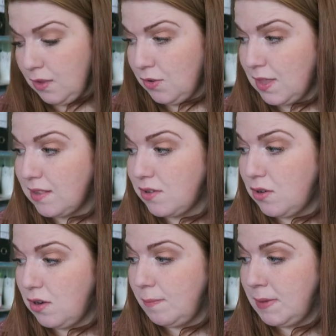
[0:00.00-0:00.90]
So that's
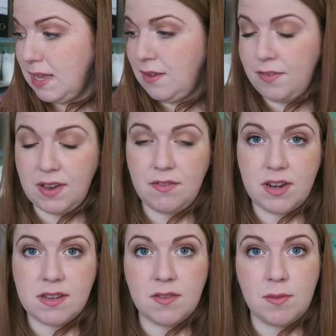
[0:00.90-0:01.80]
all my
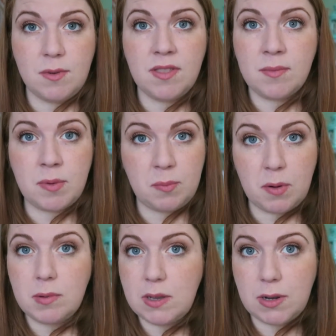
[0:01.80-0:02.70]
favorites of the month.
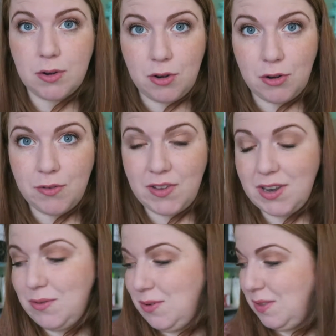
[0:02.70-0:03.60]
Probably quite a long
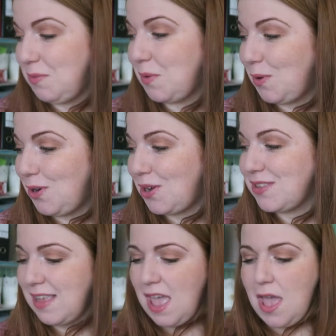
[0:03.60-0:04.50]
video because it was a lot.